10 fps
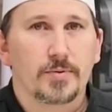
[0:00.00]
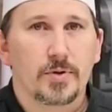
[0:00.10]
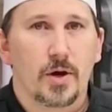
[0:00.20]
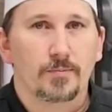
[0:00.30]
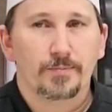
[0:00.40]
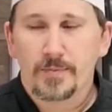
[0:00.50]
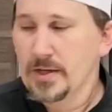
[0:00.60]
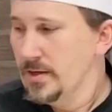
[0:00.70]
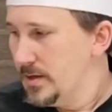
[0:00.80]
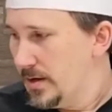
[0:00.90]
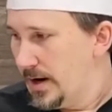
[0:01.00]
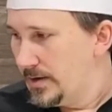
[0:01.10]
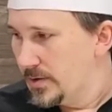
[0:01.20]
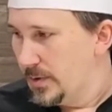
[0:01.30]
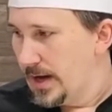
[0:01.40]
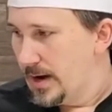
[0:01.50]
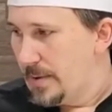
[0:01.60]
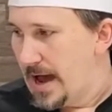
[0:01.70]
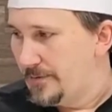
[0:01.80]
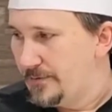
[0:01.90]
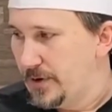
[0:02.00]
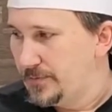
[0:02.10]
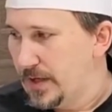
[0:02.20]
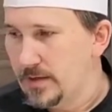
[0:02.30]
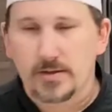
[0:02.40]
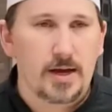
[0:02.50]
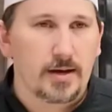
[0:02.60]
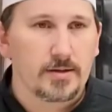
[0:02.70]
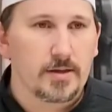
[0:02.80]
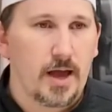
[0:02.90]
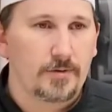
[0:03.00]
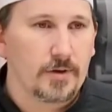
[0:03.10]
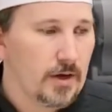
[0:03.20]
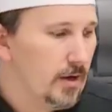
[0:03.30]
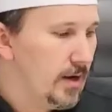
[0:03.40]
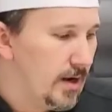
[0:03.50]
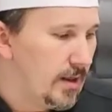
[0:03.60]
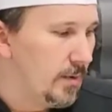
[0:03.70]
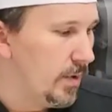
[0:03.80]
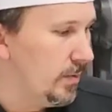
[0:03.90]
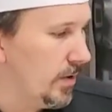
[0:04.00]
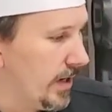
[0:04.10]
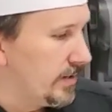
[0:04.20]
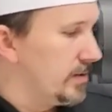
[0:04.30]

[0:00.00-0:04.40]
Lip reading: So, all right, so we got about 15 seconds left, and then we will get